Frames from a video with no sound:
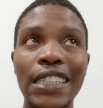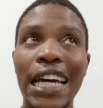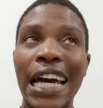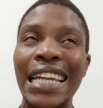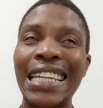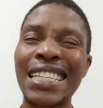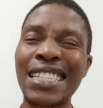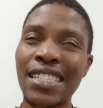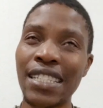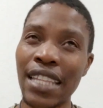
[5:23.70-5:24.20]

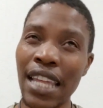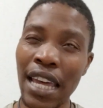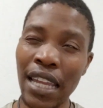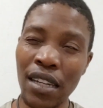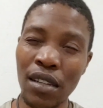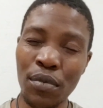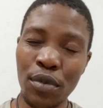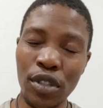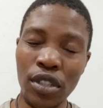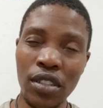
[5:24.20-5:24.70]

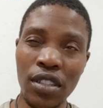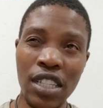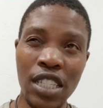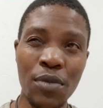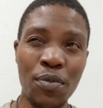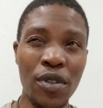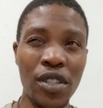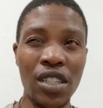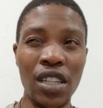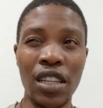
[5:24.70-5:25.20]
understandable,
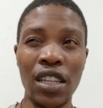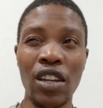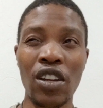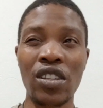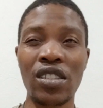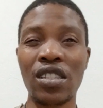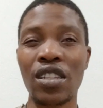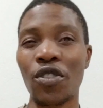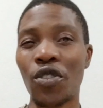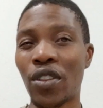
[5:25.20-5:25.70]
especially
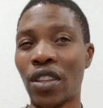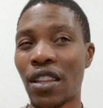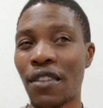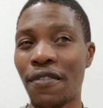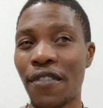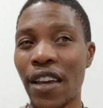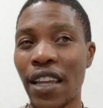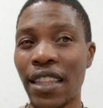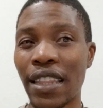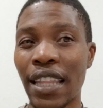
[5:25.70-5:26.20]
considering the
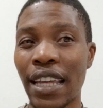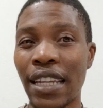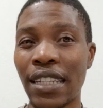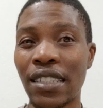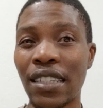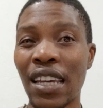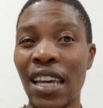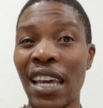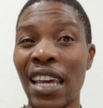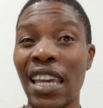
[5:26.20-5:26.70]
fact
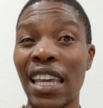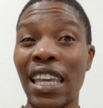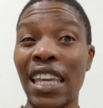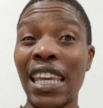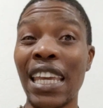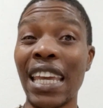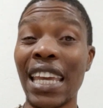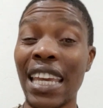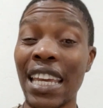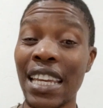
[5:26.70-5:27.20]
that
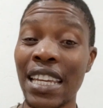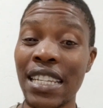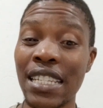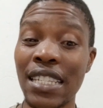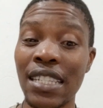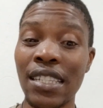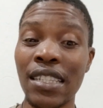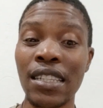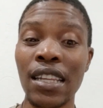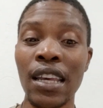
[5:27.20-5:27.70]
he
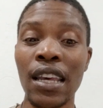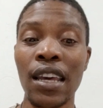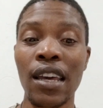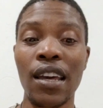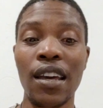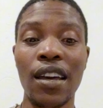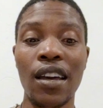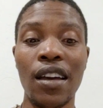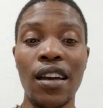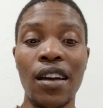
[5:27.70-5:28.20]
is
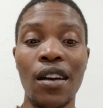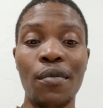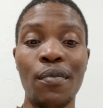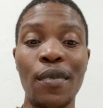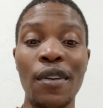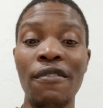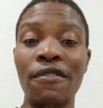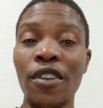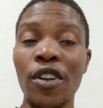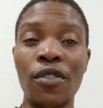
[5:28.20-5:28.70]

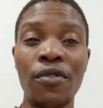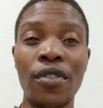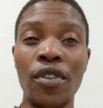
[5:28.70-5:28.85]
a very,